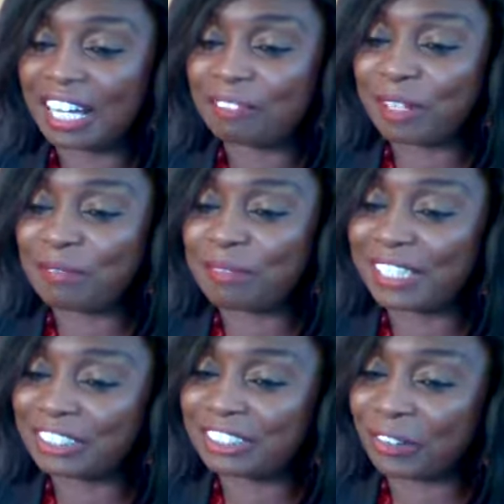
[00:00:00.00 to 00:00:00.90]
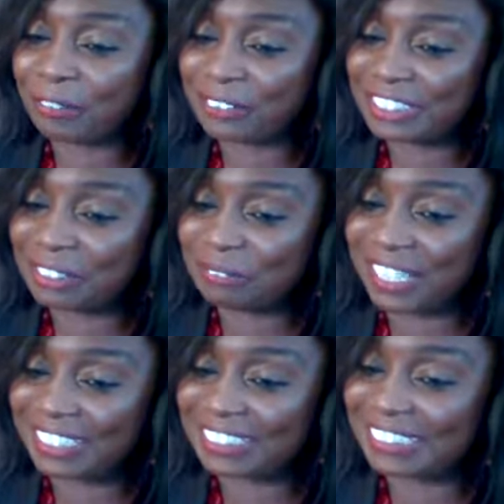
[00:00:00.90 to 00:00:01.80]
and my mentor,
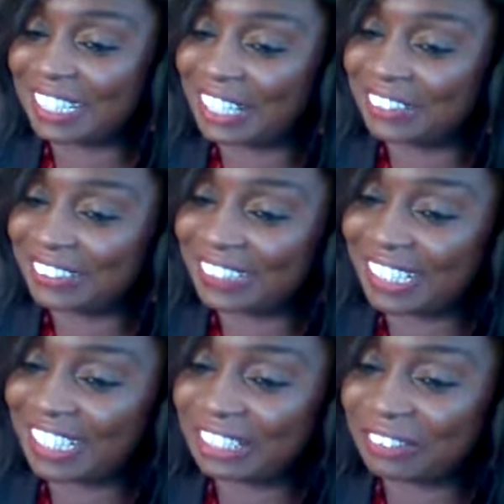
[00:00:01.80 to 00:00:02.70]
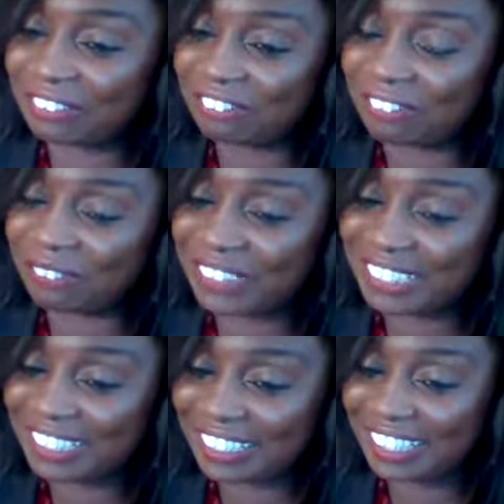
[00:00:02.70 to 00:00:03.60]
Rotimi Itaya, thank you for
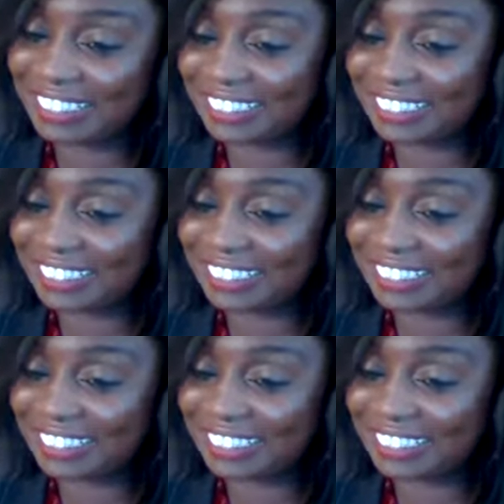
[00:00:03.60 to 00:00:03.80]
being here.